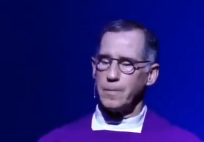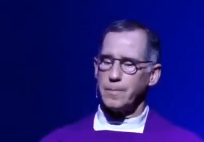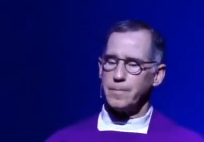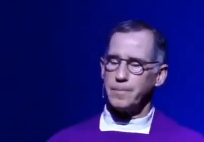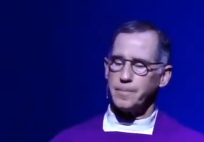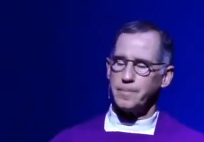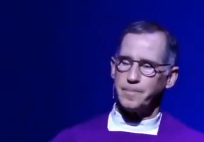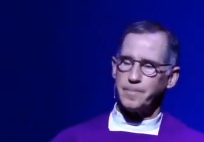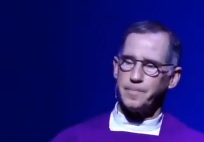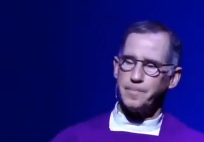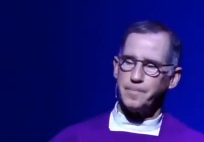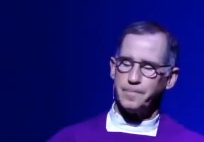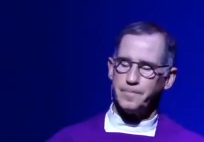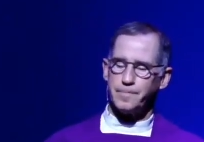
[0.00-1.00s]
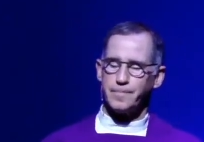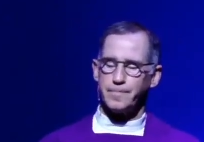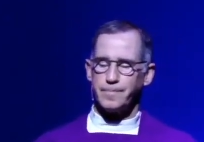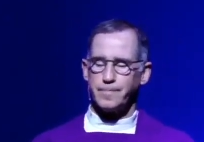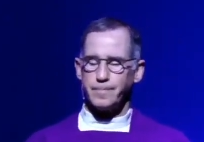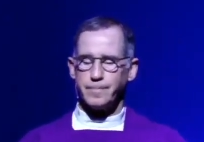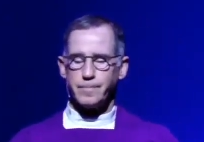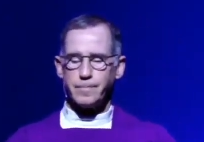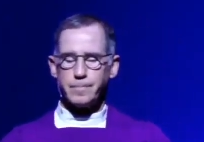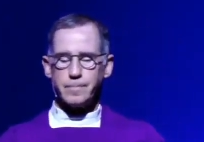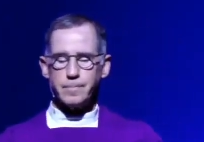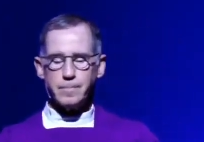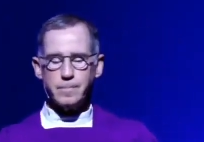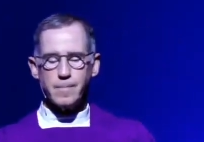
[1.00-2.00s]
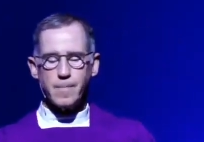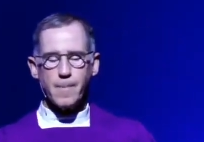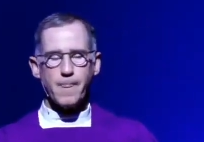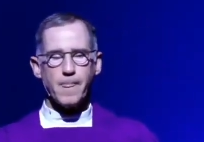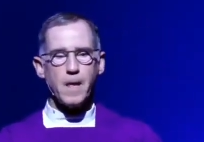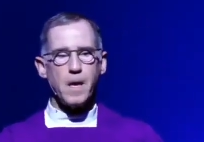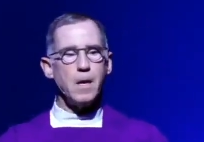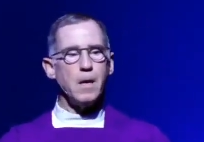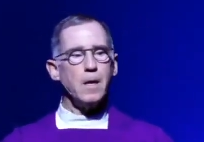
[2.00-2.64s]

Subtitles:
[no speech]